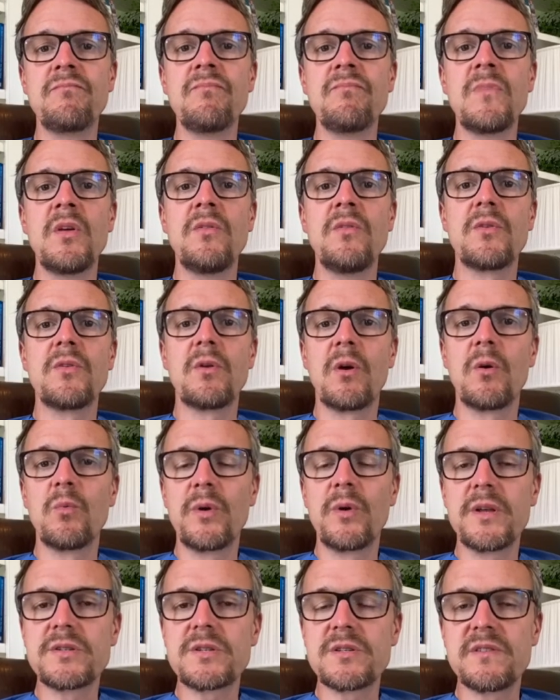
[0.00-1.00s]
There are
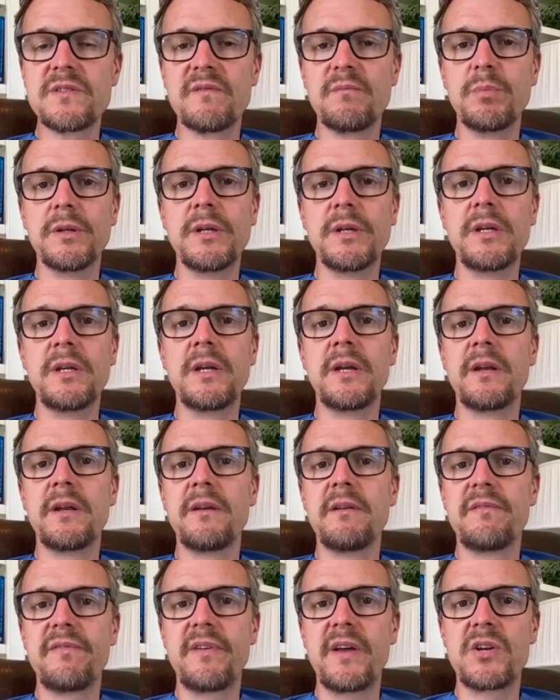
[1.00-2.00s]
risks of bleeding and
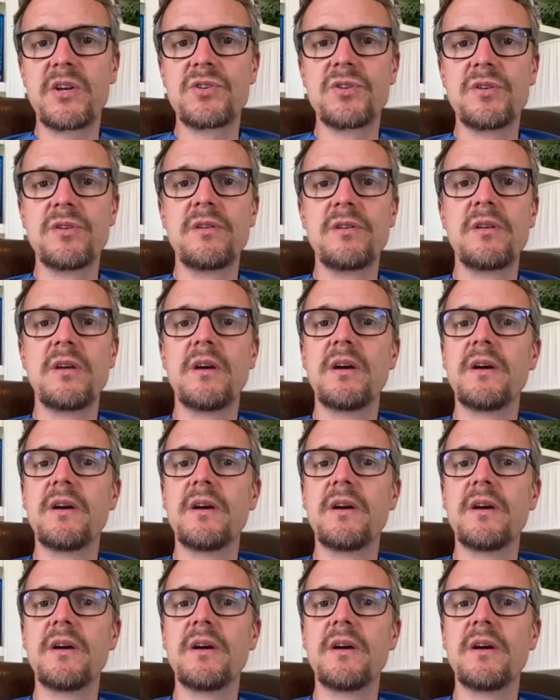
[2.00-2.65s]
infection.